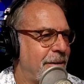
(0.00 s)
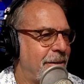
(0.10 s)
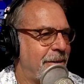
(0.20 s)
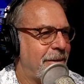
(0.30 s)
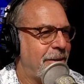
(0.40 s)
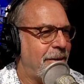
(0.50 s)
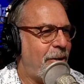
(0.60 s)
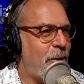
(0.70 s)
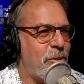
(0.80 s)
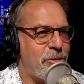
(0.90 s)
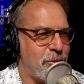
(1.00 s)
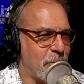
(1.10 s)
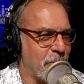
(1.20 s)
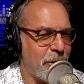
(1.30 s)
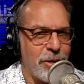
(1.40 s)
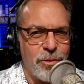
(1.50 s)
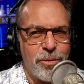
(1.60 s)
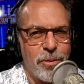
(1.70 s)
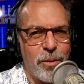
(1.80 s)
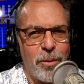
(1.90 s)
Are they? Oh, sure. They go
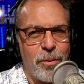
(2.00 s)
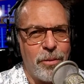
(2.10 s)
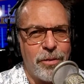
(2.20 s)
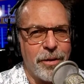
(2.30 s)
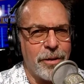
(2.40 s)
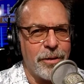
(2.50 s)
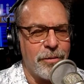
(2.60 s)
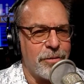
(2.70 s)
through a whole thing